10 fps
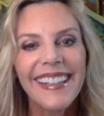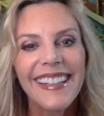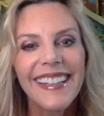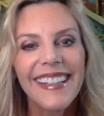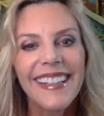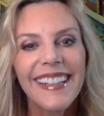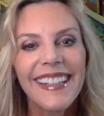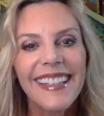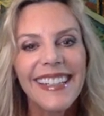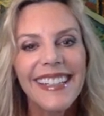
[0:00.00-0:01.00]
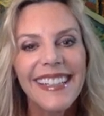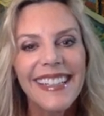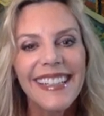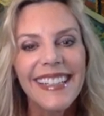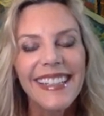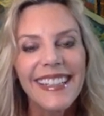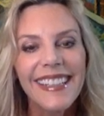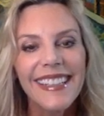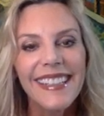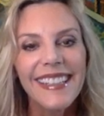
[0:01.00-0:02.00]

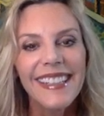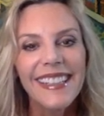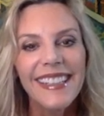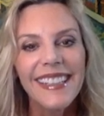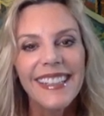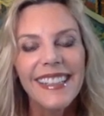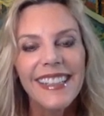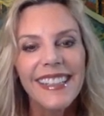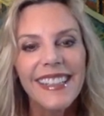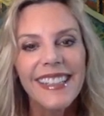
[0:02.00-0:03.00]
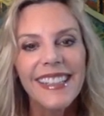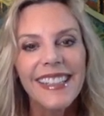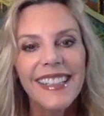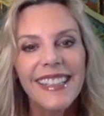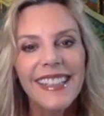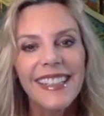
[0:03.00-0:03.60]
[no speech]